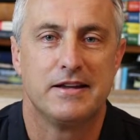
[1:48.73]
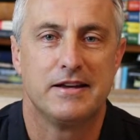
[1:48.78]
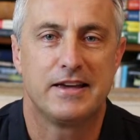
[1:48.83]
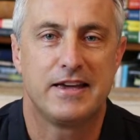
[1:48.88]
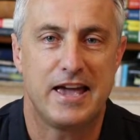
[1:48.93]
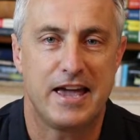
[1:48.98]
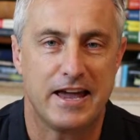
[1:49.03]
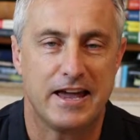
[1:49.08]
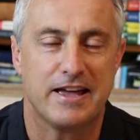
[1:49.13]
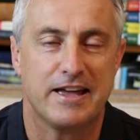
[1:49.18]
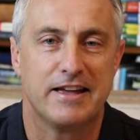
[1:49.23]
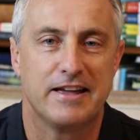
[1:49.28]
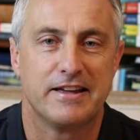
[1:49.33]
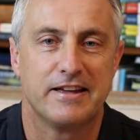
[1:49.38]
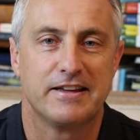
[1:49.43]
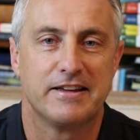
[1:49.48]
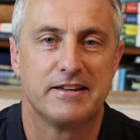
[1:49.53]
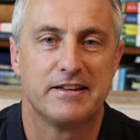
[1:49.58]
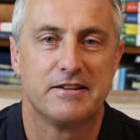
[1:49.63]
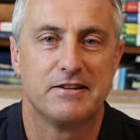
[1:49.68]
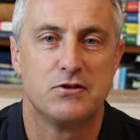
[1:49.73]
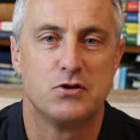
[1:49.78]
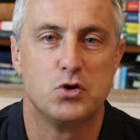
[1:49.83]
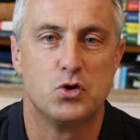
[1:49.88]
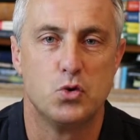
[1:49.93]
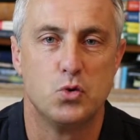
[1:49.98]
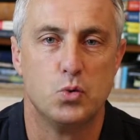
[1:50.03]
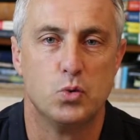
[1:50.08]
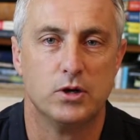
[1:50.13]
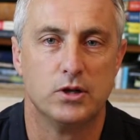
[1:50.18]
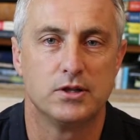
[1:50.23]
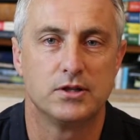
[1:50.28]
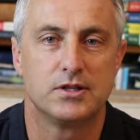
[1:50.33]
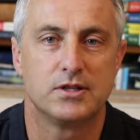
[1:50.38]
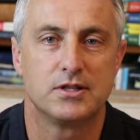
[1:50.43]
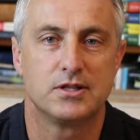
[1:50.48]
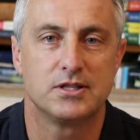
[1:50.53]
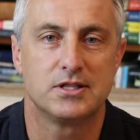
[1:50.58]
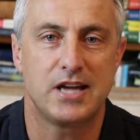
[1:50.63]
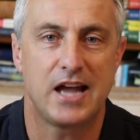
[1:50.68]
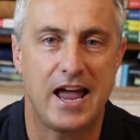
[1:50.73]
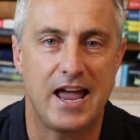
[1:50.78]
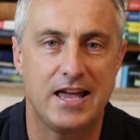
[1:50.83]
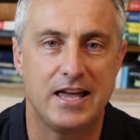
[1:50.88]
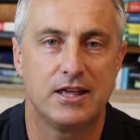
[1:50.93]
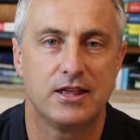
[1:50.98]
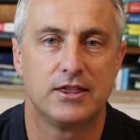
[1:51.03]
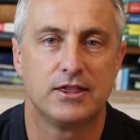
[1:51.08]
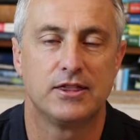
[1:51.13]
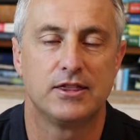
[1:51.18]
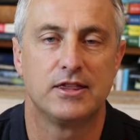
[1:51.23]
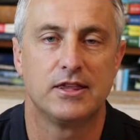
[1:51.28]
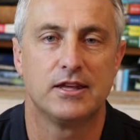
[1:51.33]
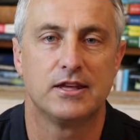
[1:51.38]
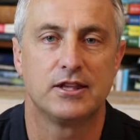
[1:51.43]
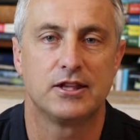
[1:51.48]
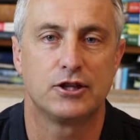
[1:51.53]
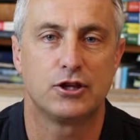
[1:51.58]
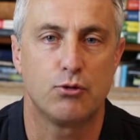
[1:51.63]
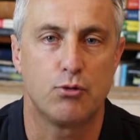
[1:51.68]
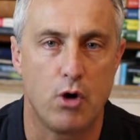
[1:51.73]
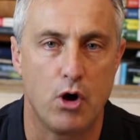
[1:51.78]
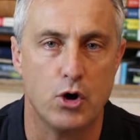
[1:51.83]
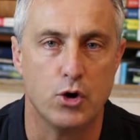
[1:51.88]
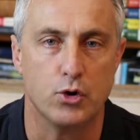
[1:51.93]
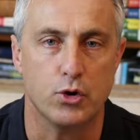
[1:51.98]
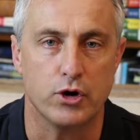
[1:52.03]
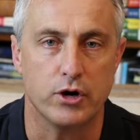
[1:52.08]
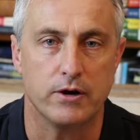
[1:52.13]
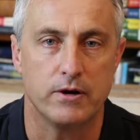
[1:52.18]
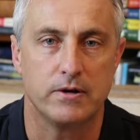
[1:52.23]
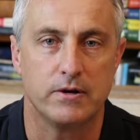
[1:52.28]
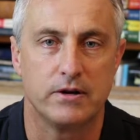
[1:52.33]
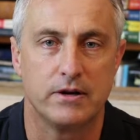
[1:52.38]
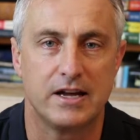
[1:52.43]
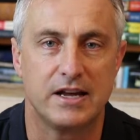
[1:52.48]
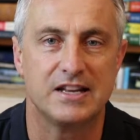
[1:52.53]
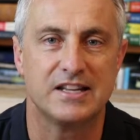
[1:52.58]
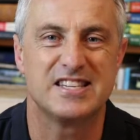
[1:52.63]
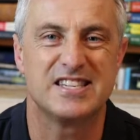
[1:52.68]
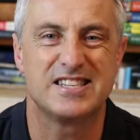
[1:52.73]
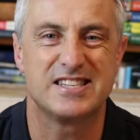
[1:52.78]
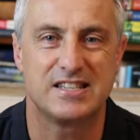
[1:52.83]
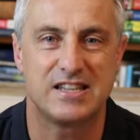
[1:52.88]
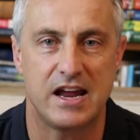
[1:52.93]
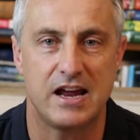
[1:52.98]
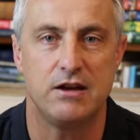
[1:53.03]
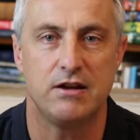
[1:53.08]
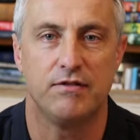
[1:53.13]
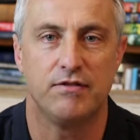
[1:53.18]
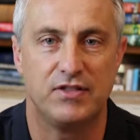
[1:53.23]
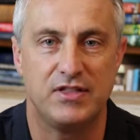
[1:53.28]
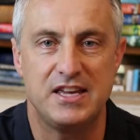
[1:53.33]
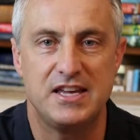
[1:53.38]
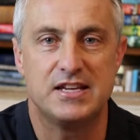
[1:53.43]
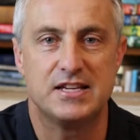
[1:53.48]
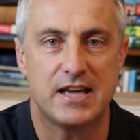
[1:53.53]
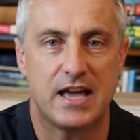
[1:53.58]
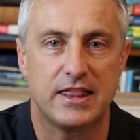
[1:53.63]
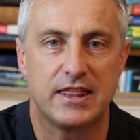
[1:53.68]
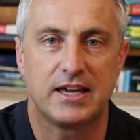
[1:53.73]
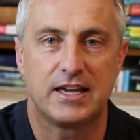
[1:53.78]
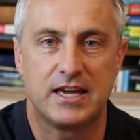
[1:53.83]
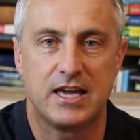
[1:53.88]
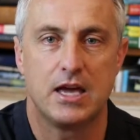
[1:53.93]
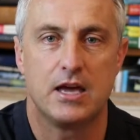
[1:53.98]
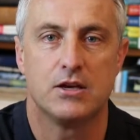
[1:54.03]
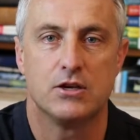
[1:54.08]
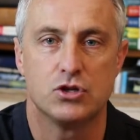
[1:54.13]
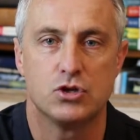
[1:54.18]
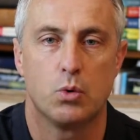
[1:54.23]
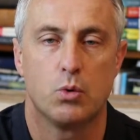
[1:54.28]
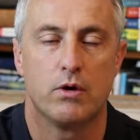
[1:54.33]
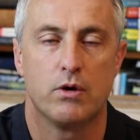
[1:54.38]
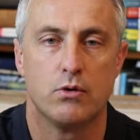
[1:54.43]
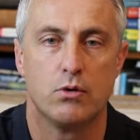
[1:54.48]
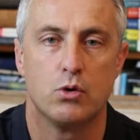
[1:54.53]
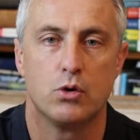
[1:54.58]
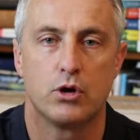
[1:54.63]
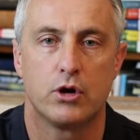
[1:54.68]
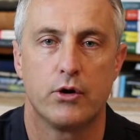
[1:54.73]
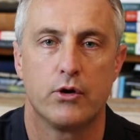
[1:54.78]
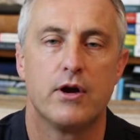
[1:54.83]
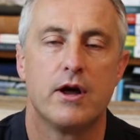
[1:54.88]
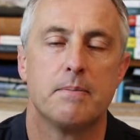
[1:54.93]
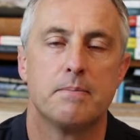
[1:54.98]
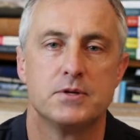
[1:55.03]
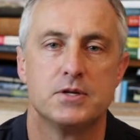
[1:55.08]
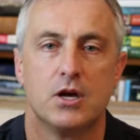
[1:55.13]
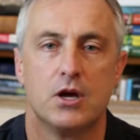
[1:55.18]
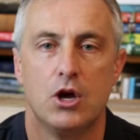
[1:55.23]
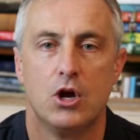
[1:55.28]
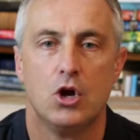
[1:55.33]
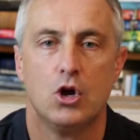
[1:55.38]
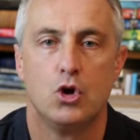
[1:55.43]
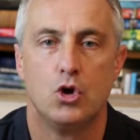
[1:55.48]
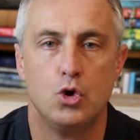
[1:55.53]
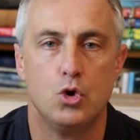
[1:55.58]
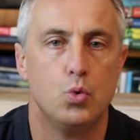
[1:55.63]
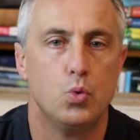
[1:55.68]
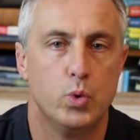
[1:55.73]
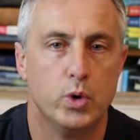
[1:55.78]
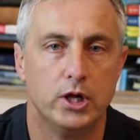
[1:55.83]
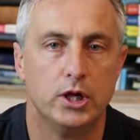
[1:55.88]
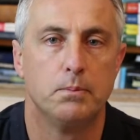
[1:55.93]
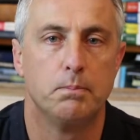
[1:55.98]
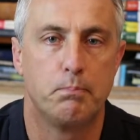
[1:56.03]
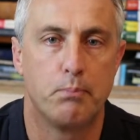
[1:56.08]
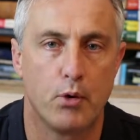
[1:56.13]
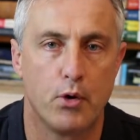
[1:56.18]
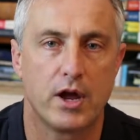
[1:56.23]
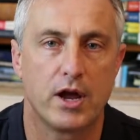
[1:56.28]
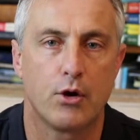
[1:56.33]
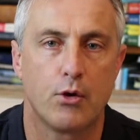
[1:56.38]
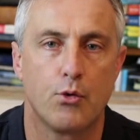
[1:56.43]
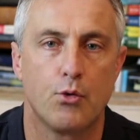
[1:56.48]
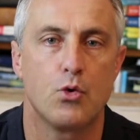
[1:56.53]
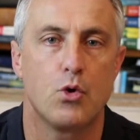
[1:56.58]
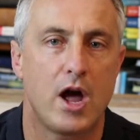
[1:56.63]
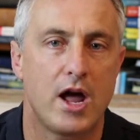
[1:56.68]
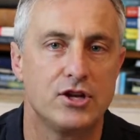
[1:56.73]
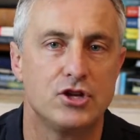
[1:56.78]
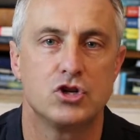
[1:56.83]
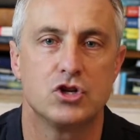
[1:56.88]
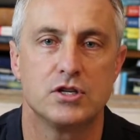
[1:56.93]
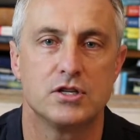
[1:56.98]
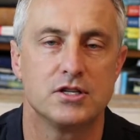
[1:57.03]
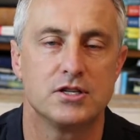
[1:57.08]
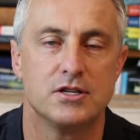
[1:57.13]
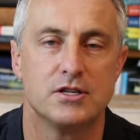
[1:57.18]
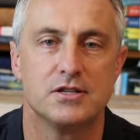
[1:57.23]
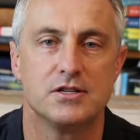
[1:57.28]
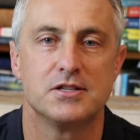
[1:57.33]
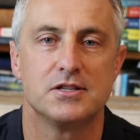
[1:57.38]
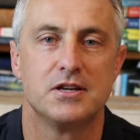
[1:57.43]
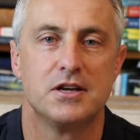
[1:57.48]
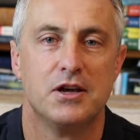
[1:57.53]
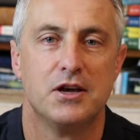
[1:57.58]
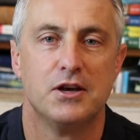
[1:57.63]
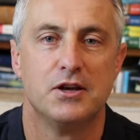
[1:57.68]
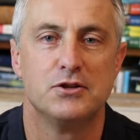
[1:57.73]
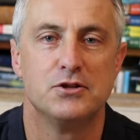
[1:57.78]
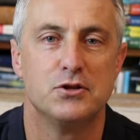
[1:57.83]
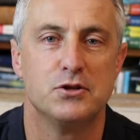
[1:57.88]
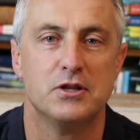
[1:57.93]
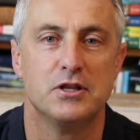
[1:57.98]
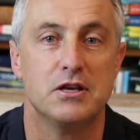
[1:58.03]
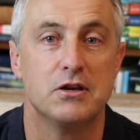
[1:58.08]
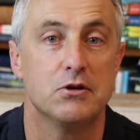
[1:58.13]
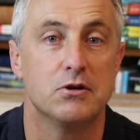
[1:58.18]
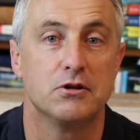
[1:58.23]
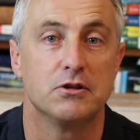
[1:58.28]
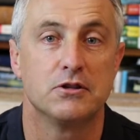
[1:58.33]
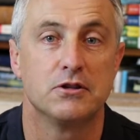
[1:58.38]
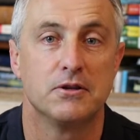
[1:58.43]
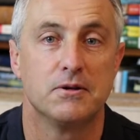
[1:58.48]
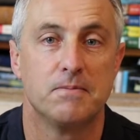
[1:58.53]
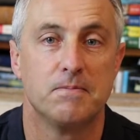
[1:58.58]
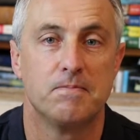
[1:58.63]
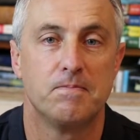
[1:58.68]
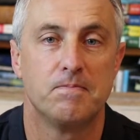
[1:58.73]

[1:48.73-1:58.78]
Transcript: king who will take the throne instead of these other kings who are all corrupt, who will bring righteousness to the earth.